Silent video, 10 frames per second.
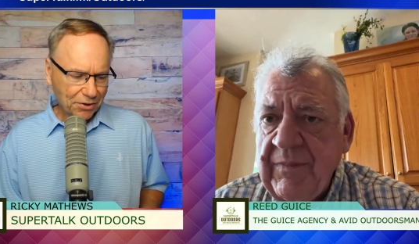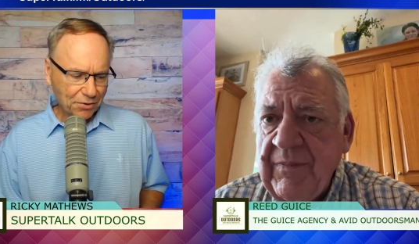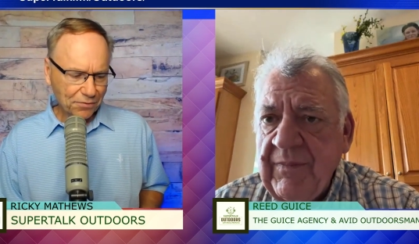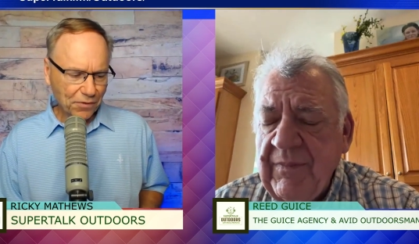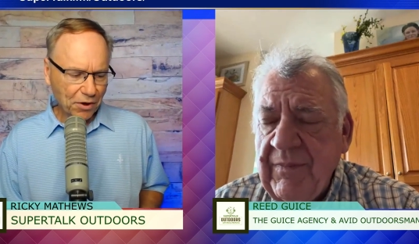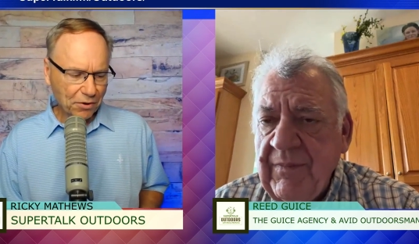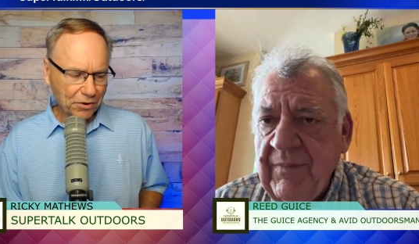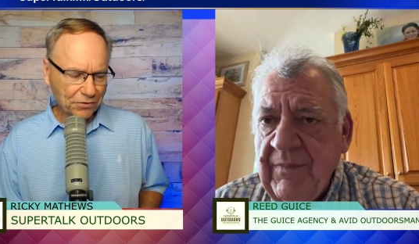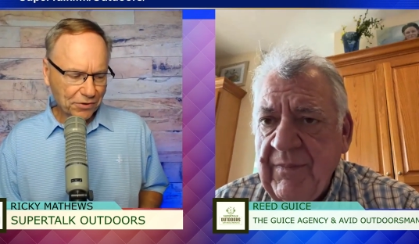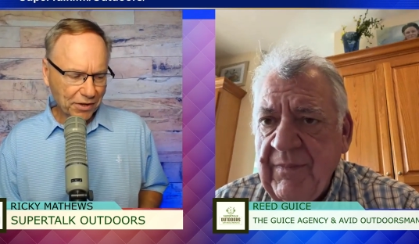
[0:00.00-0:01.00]
Speaker 1: your
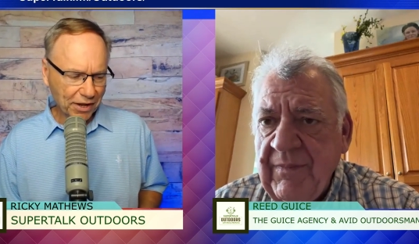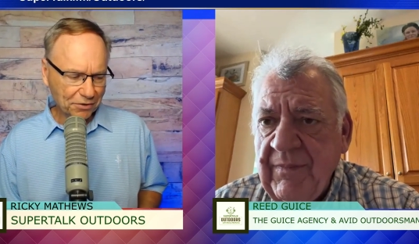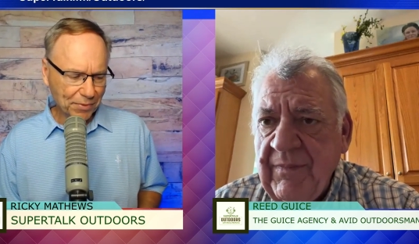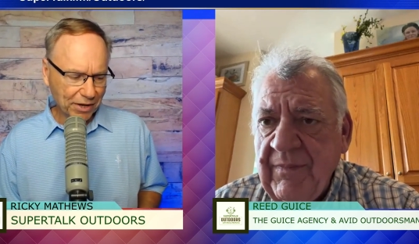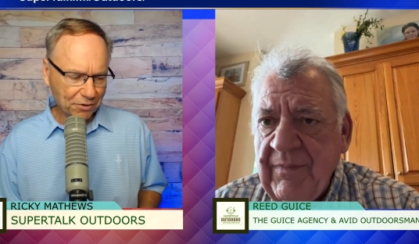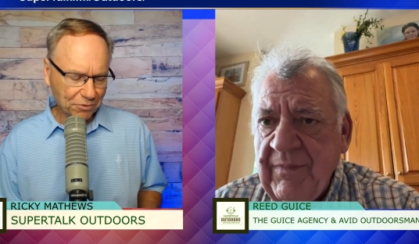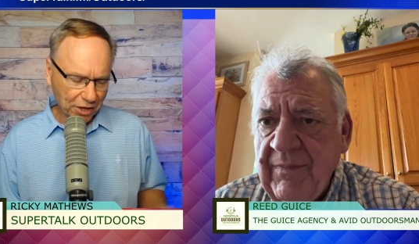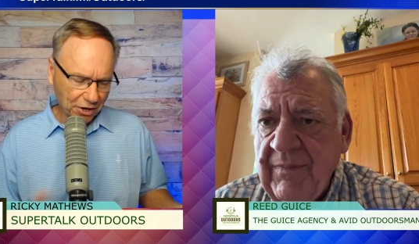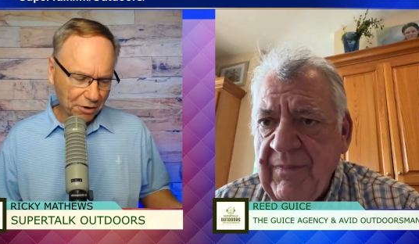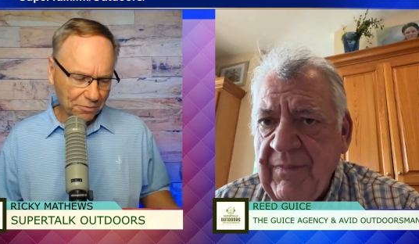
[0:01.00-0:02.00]
focus has
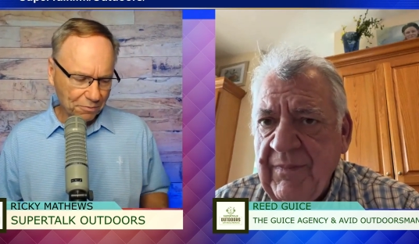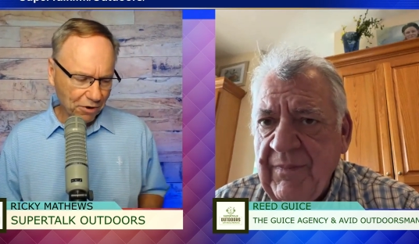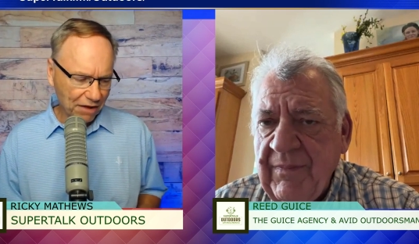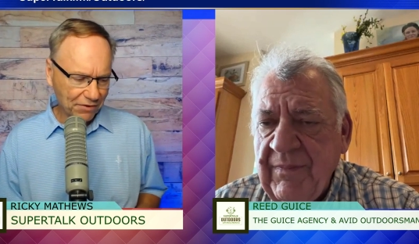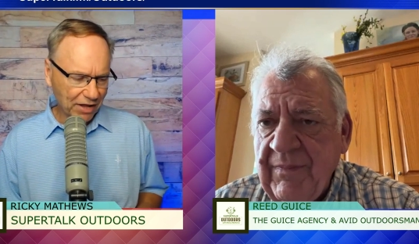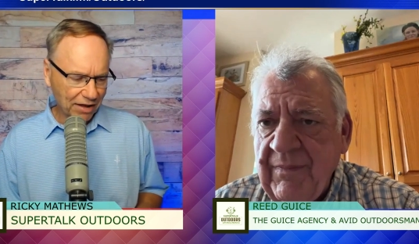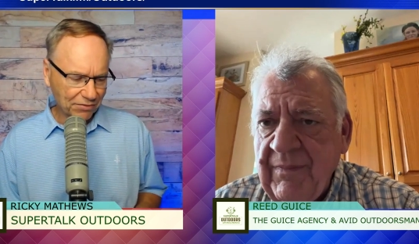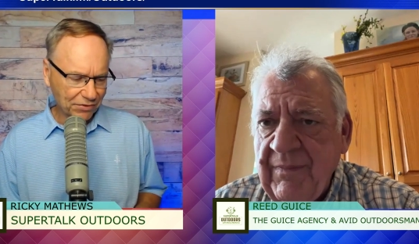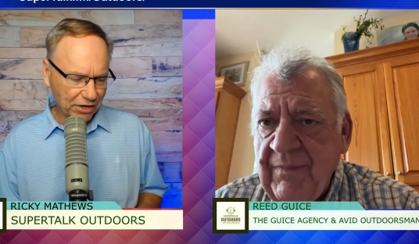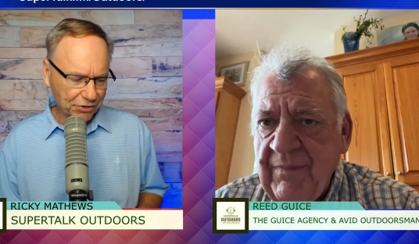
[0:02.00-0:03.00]
been in our private
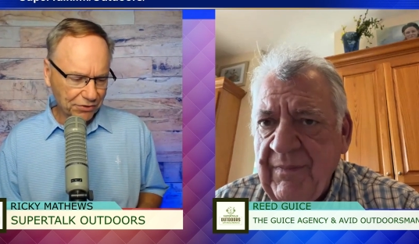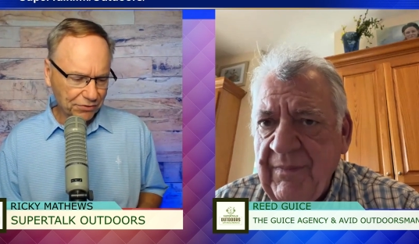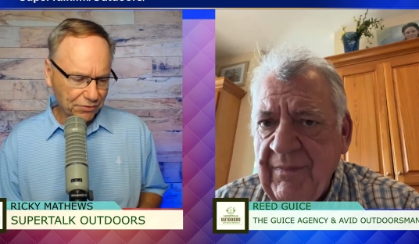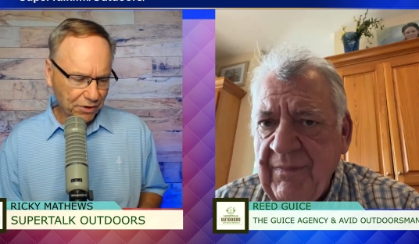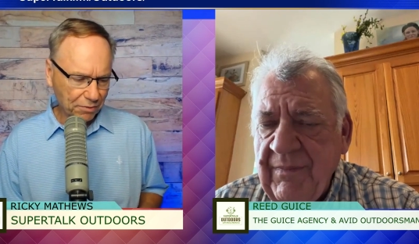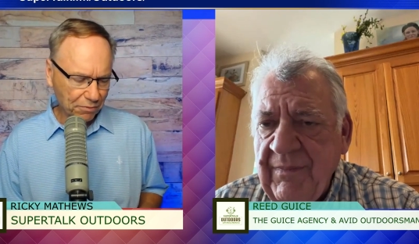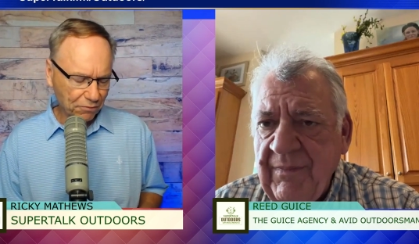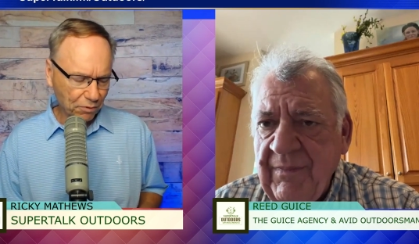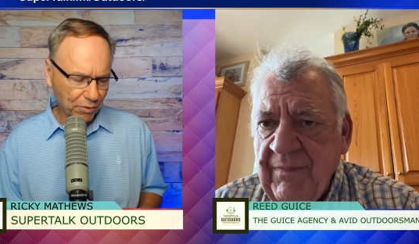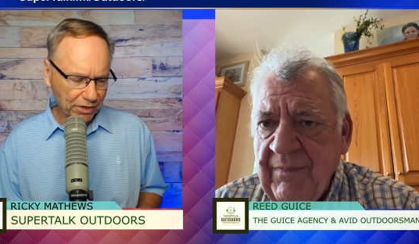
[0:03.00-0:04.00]
conversations uh,
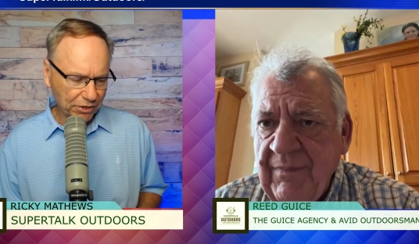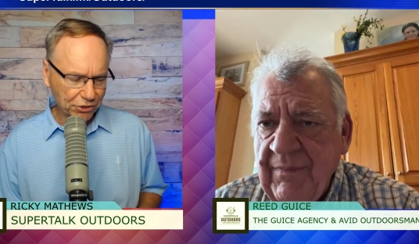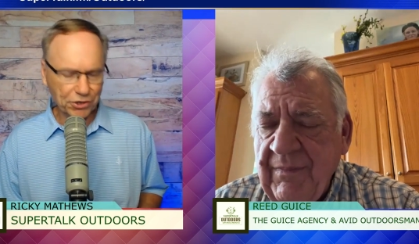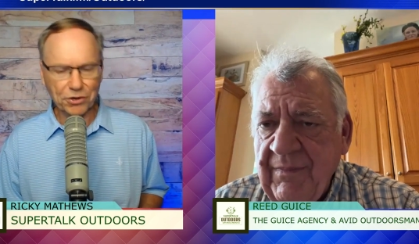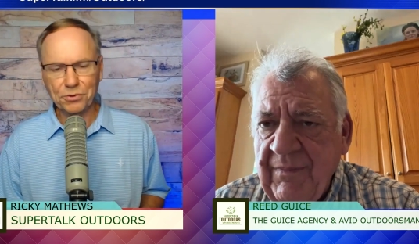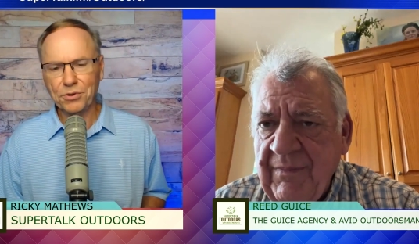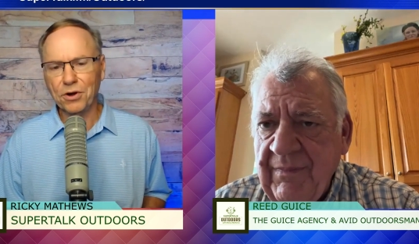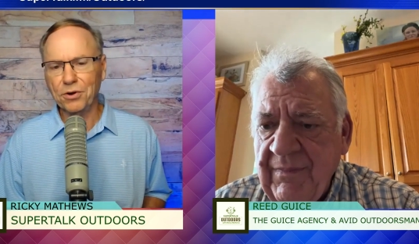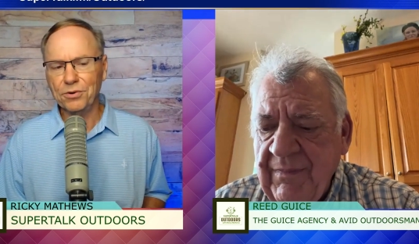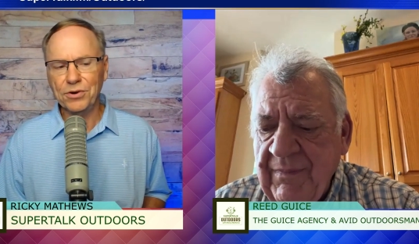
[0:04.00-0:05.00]
before we did the show
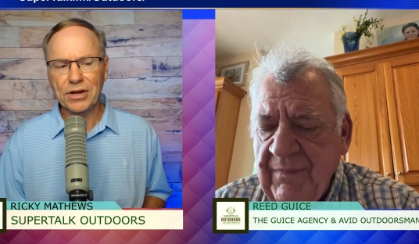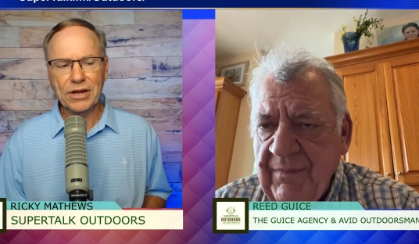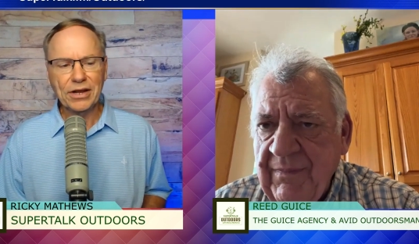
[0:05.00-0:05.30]
on